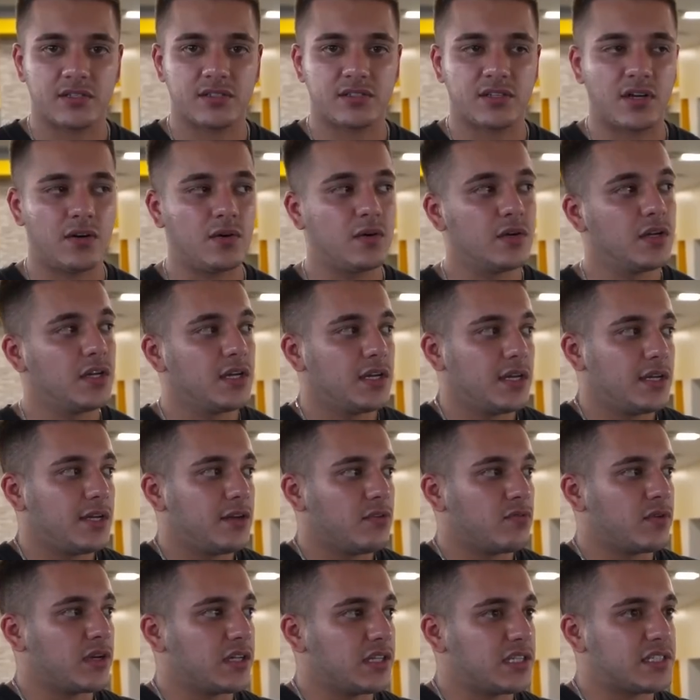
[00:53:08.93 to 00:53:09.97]
So
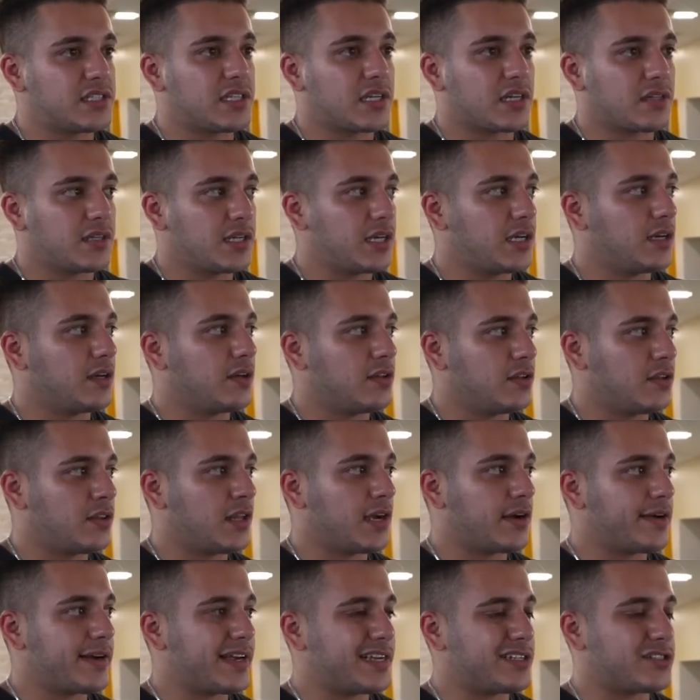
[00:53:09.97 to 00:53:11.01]
realistically,
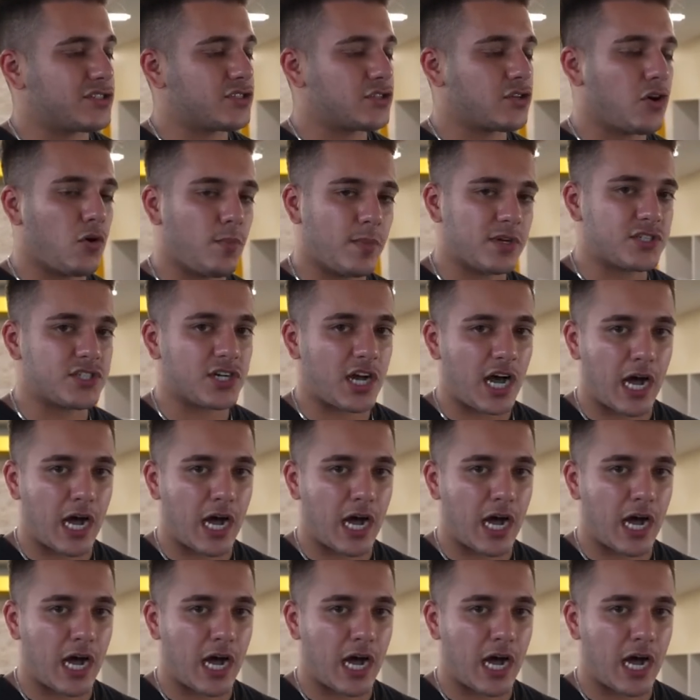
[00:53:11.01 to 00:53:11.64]
there is so much